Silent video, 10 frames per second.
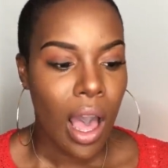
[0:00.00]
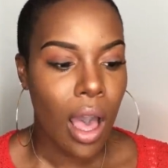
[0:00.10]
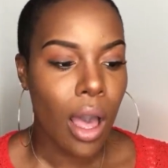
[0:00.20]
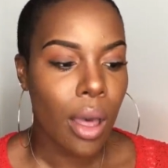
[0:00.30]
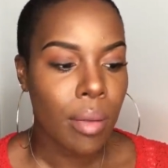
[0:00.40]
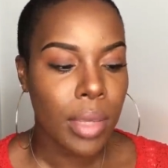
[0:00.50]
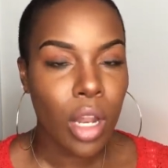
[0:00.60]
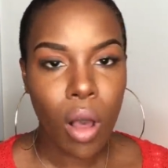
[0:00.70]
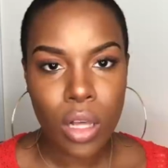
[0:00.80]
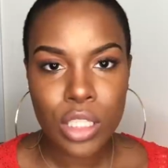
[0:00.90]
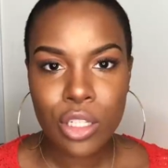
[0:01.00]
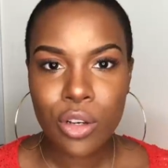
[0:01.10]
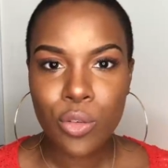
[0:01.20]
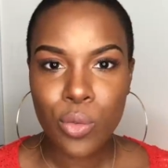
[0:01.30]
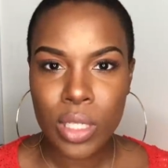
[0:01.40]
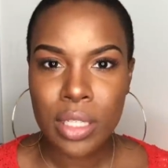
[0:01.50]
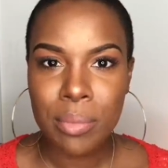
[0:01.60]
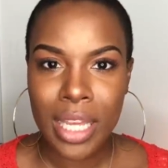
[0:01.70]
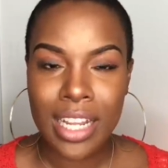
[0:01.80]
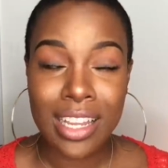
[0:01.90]
Um, and also really
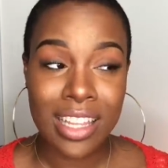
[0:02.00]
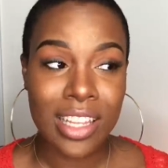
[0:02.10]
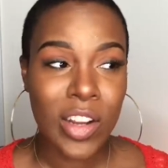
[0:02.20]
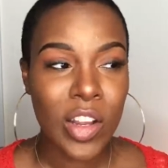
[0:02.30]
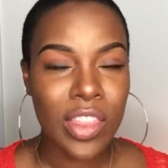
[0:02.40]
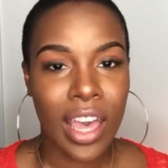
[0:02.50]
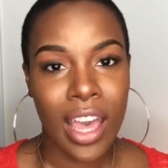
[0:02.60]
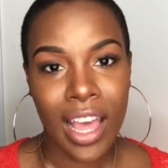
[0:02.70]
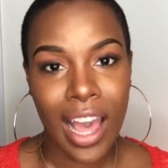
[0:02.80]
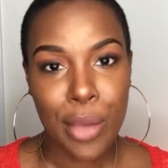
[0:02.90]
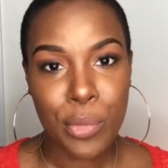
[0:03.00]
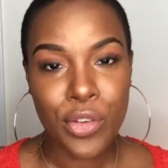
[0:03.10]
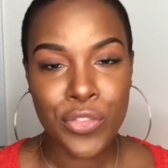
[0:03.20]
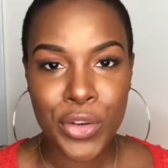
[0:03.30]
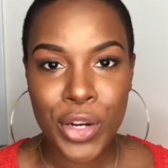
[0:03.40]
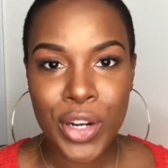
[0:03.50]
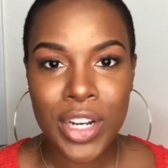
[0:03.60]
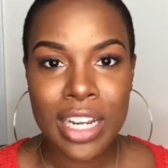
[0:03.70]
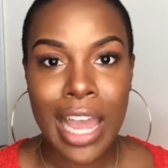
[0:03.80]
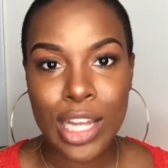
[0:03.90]
made it clear that I
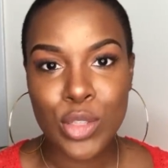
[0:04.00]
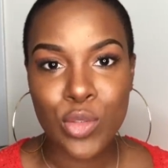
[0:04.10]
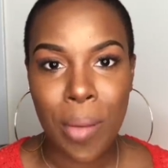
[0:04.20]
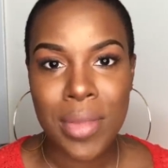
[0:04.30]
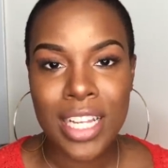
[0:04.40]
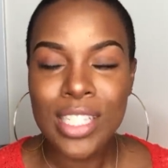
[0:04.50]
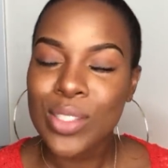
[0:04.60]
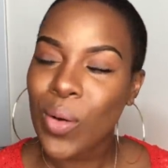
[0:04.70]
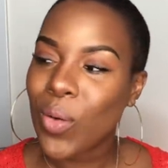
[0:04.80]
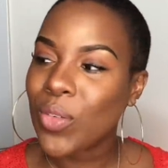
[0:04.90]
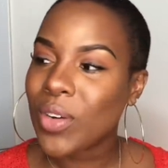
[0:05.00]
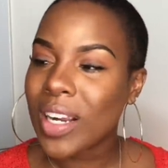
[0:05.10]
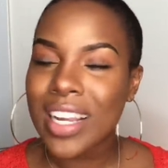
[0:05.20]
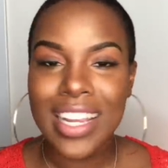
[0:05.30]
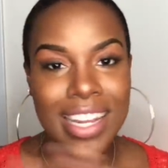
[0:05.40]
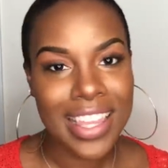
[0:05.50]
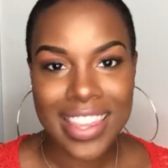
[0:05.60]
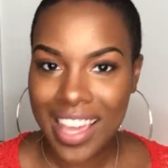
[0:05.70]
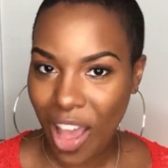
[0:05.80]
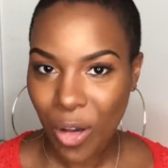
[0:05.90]
prefer natural remedies over
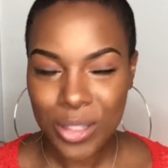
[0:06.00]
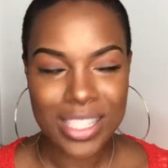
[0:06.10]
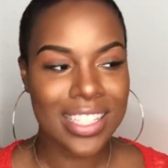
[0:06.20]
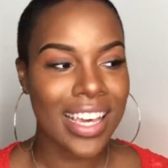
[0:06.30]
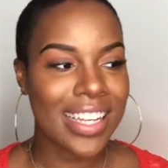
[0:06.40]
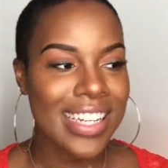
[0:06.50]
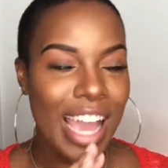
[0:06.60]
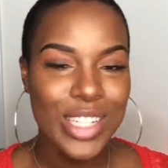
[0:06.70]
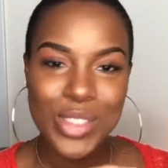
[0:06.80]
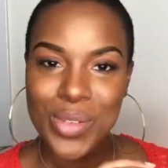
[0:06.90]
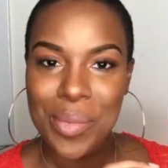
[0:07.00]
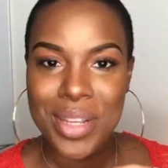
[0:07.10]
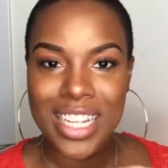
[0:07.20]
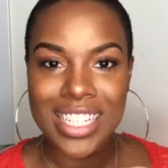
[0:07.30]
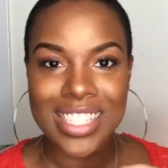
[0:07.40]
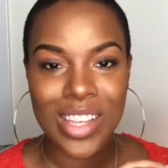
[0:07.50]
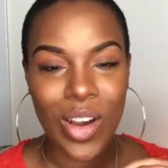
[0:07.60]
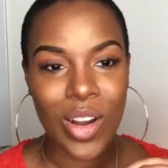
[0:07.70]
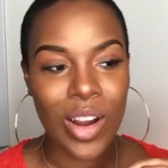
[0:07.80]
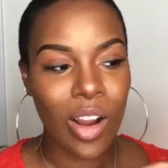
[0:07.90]
anything else. Like natural remedies
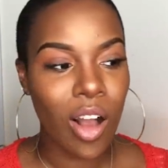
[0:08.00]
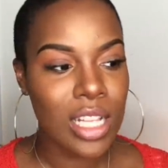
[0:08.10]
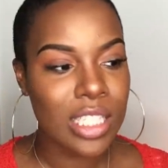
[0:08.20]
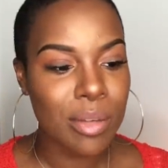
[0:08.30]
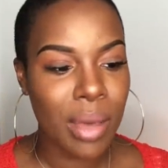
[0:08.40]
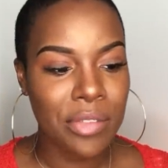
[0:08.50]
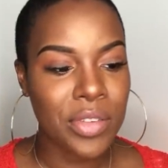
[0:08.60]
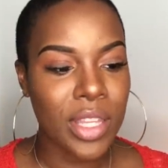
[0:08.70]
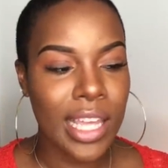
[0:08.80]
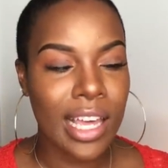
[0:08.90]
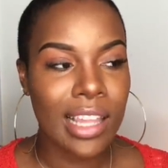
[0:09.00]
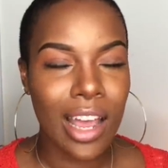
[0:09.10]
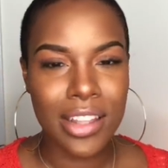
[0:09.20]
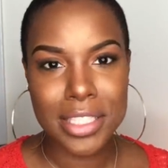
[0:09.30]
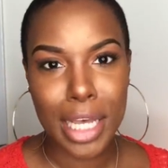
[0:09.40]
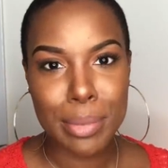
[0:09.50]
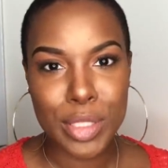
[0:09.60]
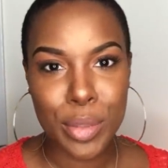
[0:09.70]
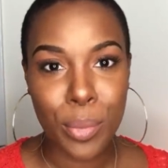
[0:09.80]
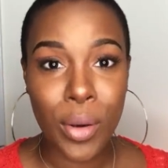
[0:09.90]
are awesome. I feel like a lot of the times
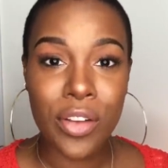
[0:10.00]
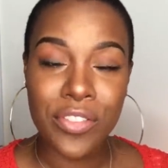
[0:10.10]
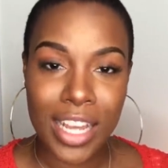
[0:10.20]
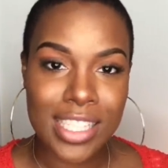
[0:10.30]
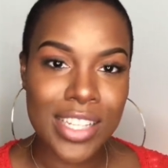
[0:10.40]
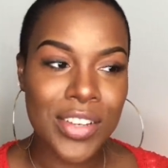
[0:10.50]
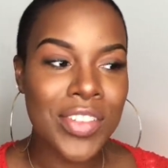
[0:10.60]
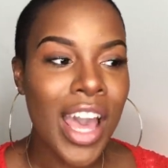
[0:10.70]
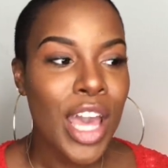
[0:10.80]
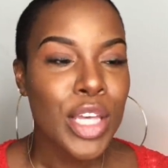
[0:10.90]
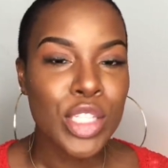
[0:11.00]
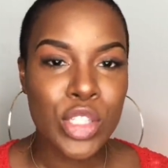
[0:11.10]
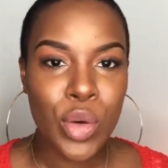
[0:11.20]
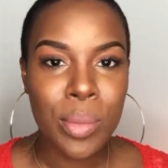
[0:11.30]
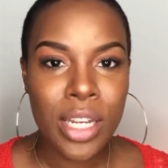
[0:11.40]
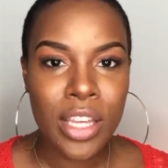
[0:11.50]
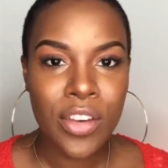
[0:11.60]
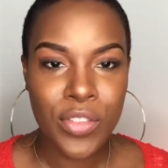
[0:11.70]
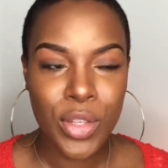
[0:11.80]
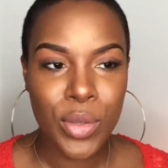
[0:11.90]
they're more effective. So many
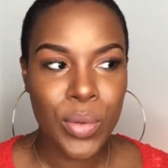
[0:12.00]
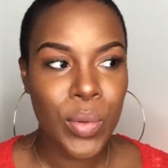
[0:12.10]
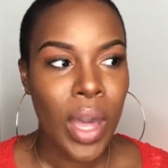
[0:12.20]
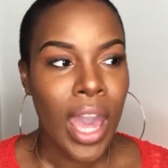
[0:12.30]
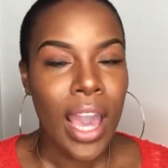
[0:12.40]
of you